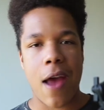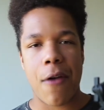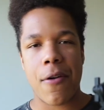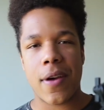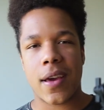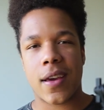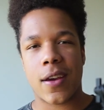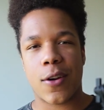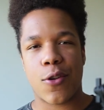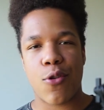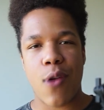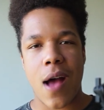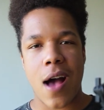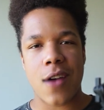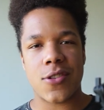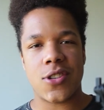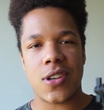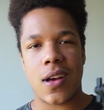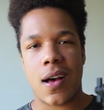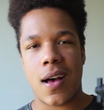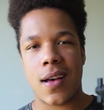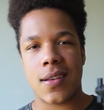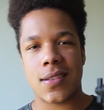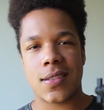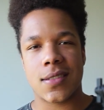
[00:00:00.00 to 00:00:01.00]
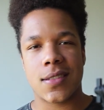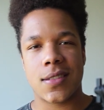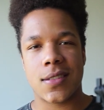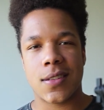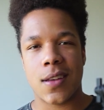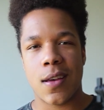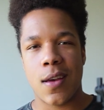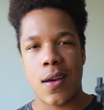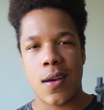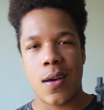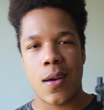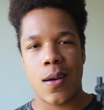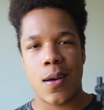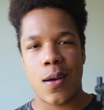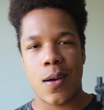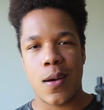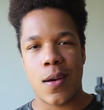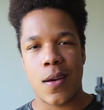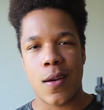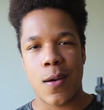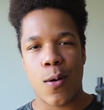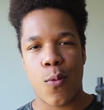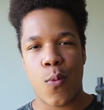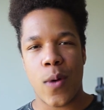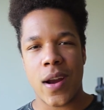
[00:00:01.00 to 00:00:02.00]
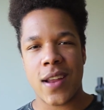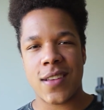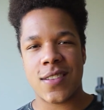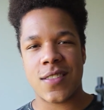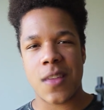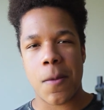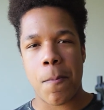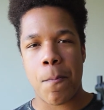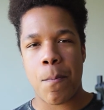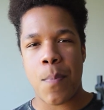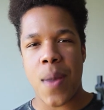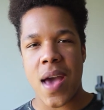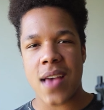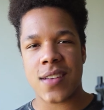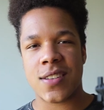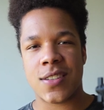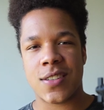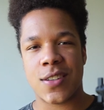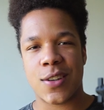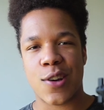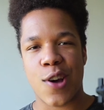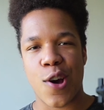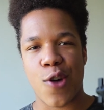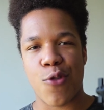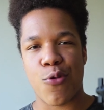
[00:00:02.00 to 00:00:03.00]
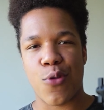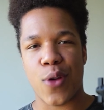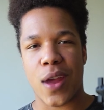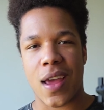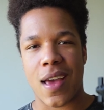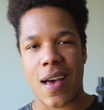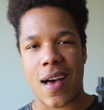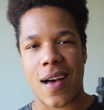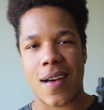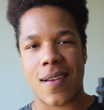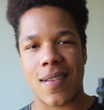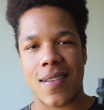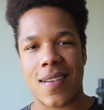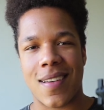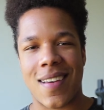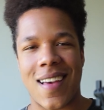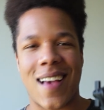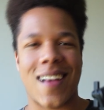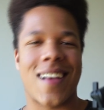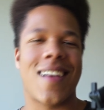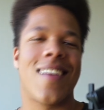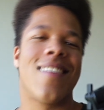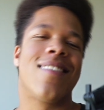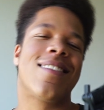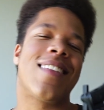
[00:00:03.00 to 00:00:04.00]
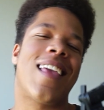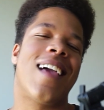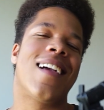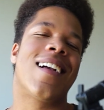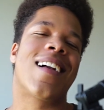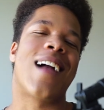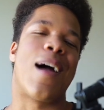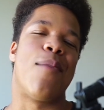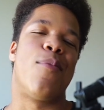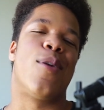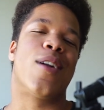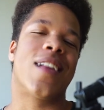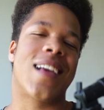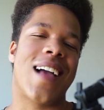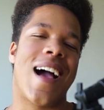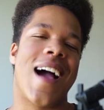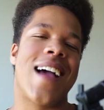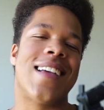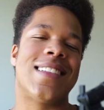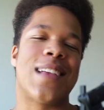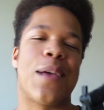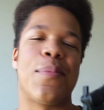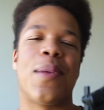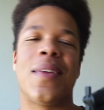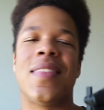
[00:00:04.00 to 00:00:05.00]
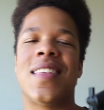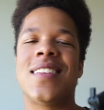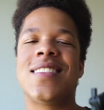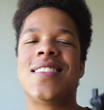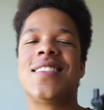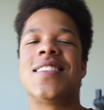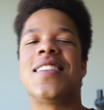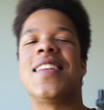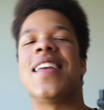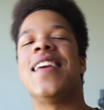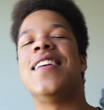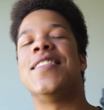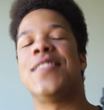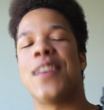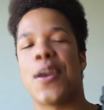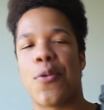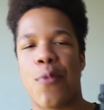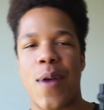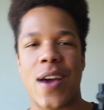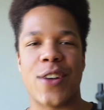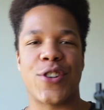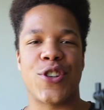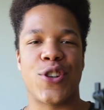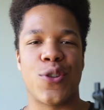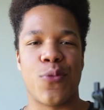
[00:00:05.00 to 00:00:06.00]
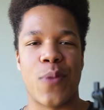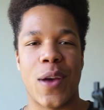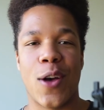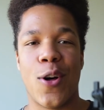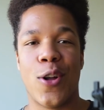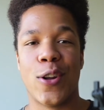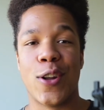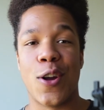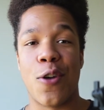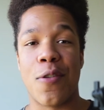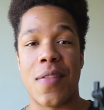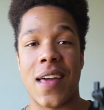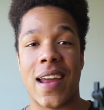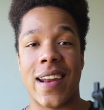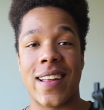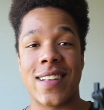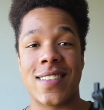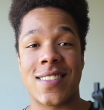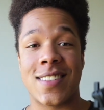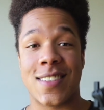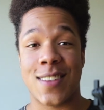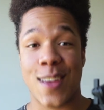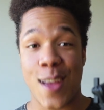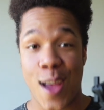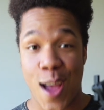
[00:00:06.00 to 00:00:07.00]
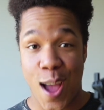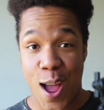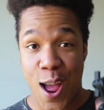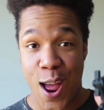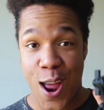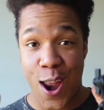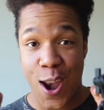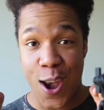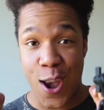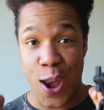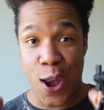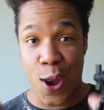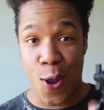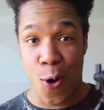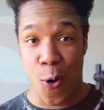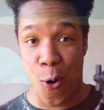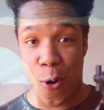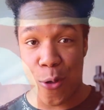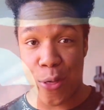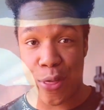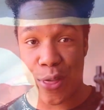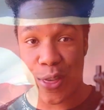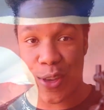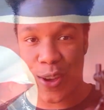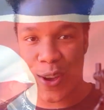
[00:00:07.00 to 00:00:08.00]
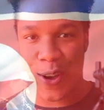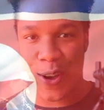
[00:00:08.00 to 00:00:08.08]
Eric Krause asks, what is the best Korea? Come on, guys. I mean, this is an easy question. We all know that it's North